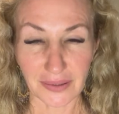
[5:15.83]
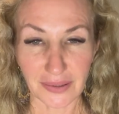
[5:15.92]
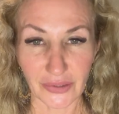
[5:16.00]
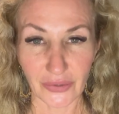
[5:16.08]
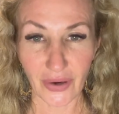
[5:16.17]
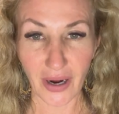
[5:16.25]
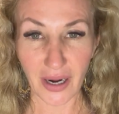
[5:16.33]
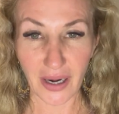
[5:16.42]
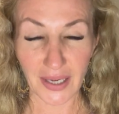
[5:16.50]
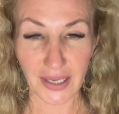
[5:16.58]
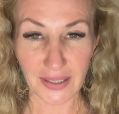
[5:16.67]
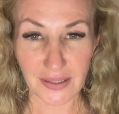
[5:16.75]
your
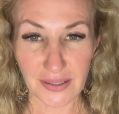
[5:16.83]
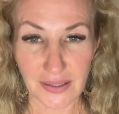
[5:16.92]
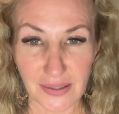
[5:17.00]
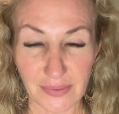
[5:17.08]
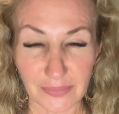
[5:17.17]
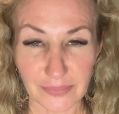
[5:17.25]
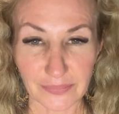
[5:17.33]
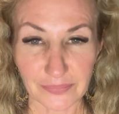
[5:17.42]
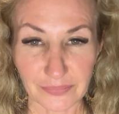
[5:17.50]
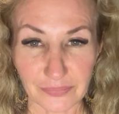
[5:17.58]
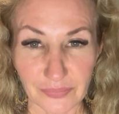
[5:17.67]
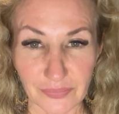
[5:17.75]
eyes,
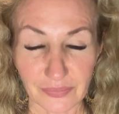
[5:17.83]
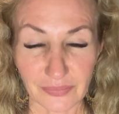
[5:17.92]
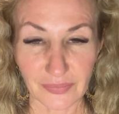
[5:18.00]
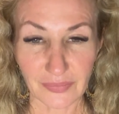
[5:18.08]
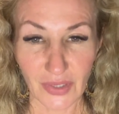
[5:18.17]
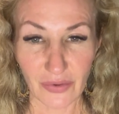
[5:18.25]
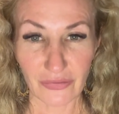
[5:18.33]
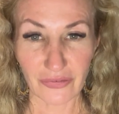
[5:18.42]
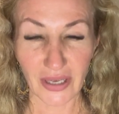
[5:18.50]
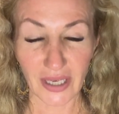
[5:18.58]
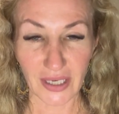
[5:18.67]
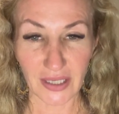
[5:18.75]
your
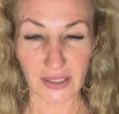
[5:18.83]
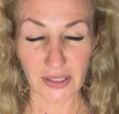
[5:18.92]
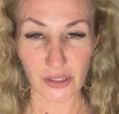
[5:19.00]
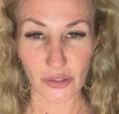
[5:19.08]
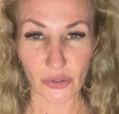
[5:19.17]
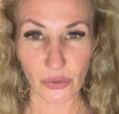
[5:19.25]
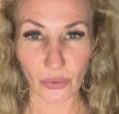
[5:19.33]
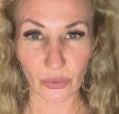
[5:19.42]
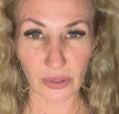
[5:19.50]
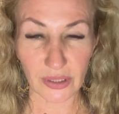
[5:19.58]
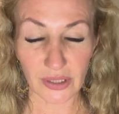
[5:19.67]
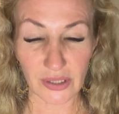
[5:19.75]
face, the
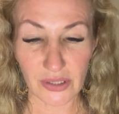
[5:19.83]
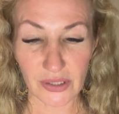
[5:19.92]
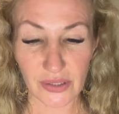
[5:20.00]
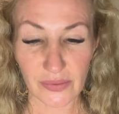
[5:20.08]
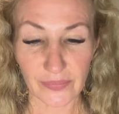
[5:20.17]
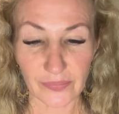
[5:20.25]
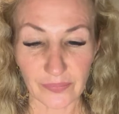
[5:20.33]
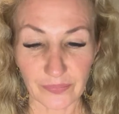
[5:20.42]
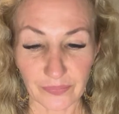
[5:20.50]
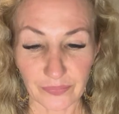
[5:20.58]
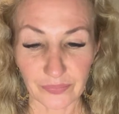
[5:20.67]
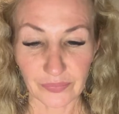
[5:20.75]
shoulders,
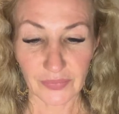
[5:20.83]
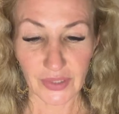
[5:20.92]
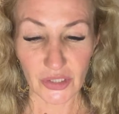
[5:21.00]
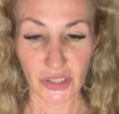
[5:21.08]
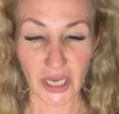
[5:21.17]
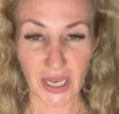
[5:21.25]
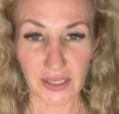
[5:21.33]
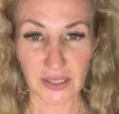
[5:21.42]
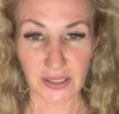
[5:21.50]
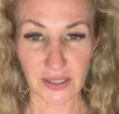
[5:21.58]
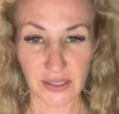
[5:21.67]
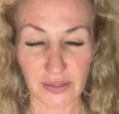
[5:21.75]
the
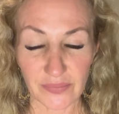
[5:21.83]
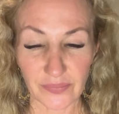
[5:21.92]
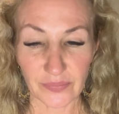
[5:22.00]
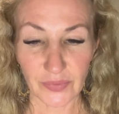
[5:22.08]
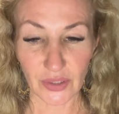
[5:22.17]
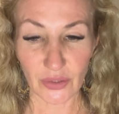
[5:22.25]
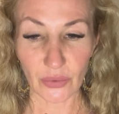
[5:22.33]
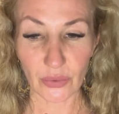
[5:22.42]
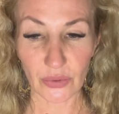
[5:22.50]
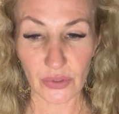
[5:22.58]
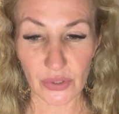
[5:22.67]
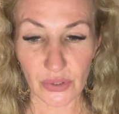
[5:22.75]
chest, the
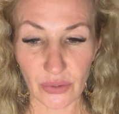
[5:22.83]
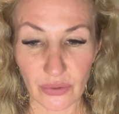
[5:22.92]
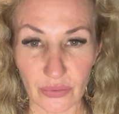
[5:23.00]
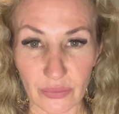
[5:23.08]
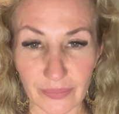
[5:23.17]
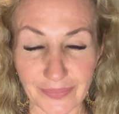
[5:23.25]
torso,